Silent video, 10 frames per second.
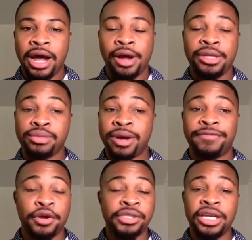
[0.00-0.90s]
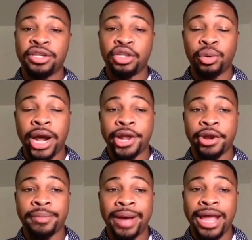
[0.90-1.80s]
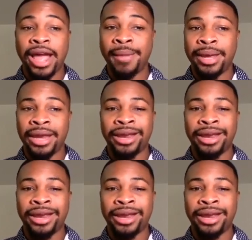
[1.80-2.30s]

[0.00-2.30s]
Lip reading: This is my first season doing out here in Miami,